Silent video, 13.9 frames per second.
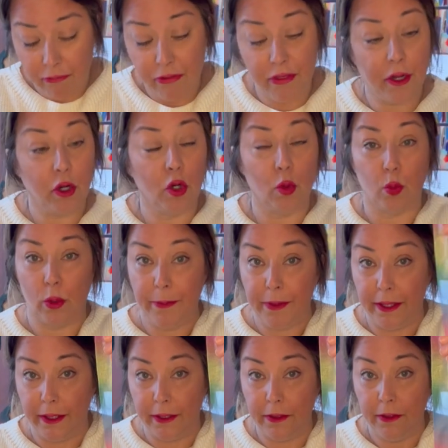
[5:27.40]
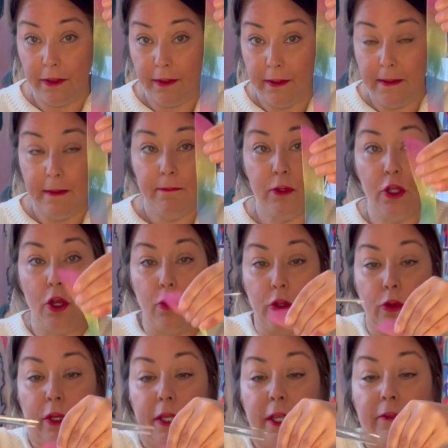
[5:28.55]
thicker ribbon, you know, you
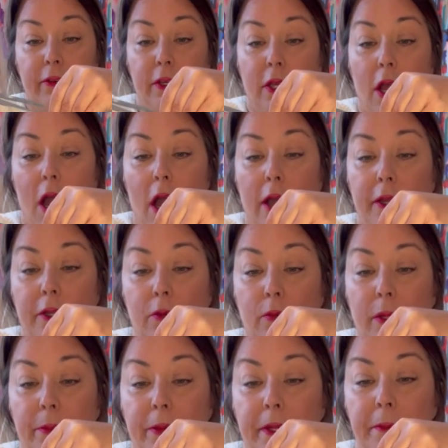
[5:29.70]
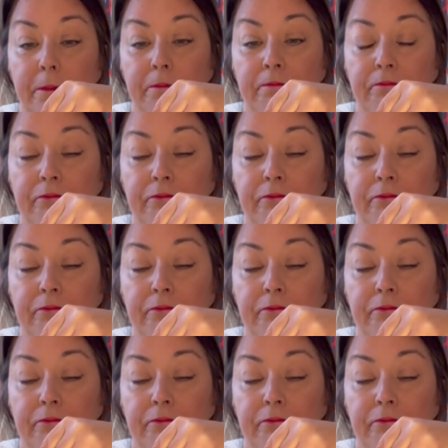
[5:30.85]
could even cut your ribbon.